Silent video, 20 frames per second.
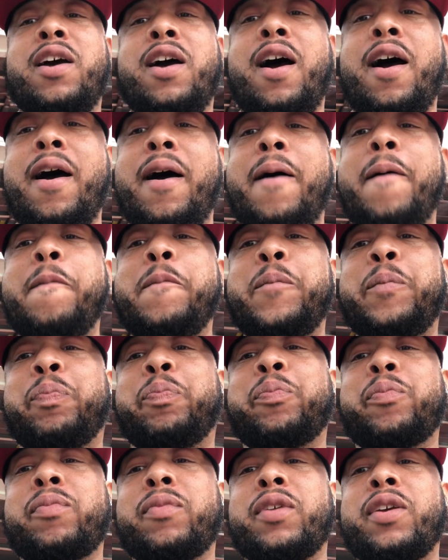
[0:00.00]

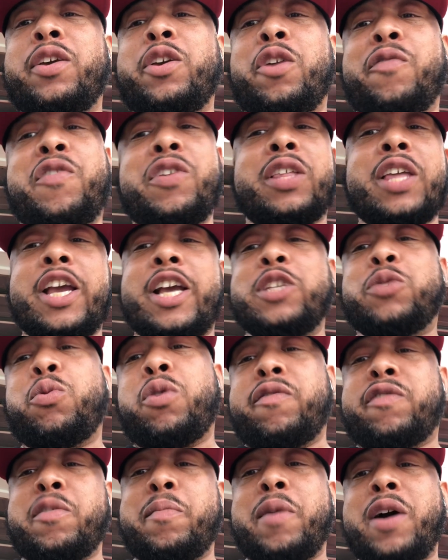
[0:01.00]
You know, if you think it's
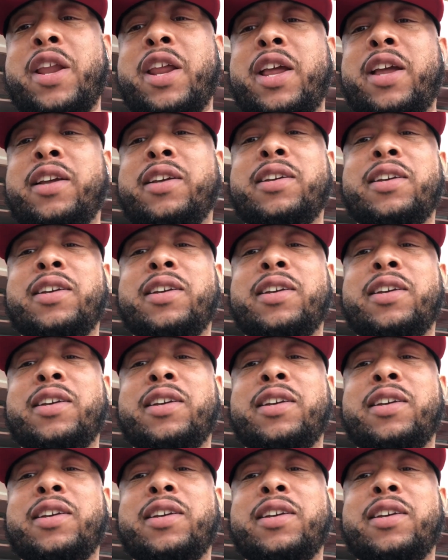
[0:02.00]
worth the money,